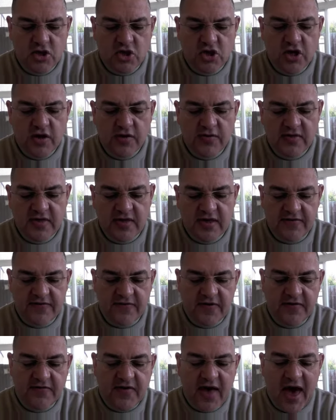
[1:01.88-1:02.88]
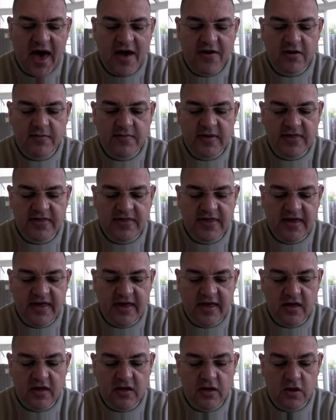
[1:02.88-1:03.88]
Joseph of
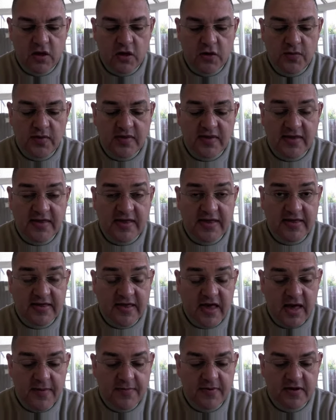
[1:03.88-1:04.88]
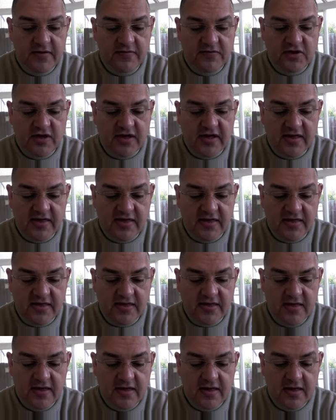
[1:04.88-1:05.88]
Arimathea, who was a disciple of
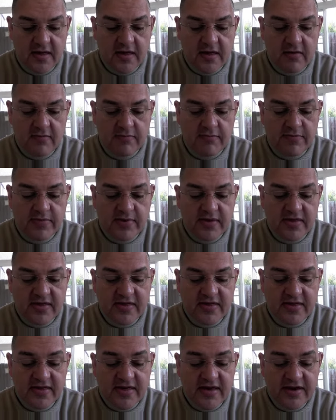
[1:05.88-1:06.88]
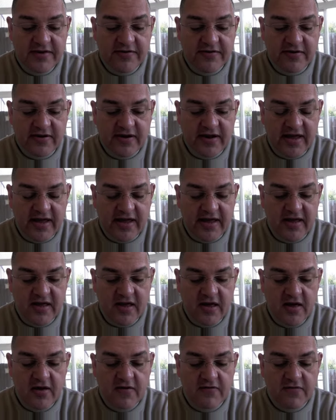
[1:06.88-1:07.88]
Jesus, but secretly
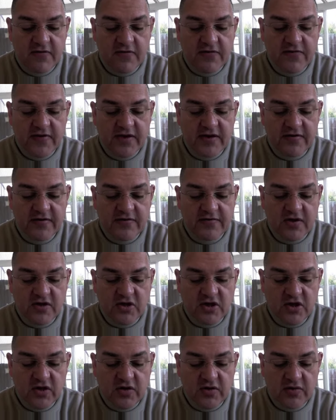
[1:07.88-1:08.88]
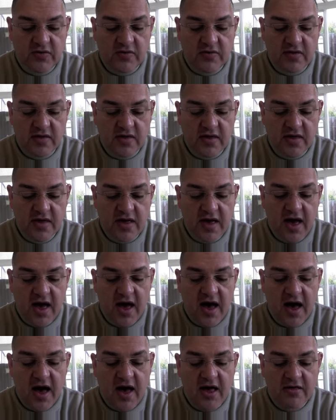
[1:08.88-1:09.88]
for fear of the Jews.
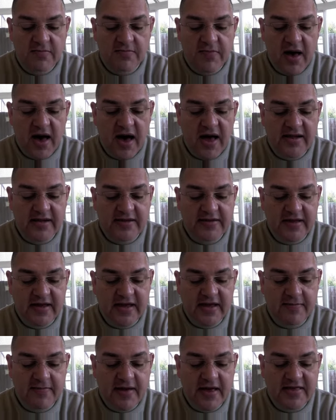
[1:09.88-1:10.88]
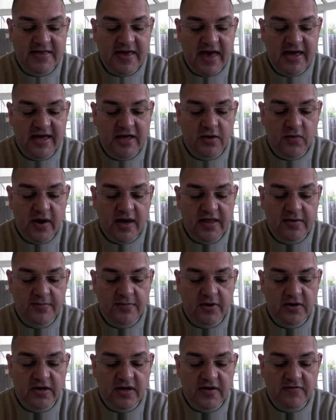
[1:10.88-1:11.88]
asked Pilate that he may take away the
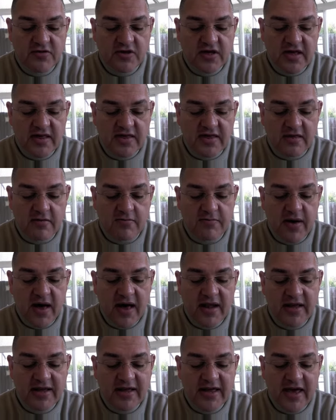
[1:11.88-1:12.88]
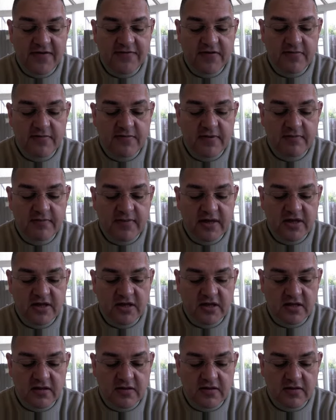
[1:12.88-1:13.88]
body of Jesus, and Pilate gave him
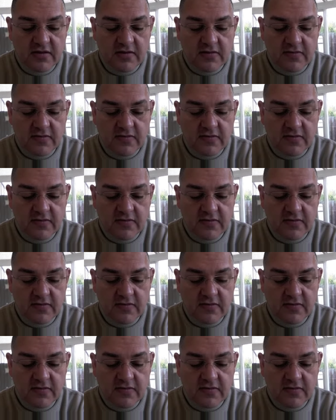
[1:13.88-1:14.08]
permission.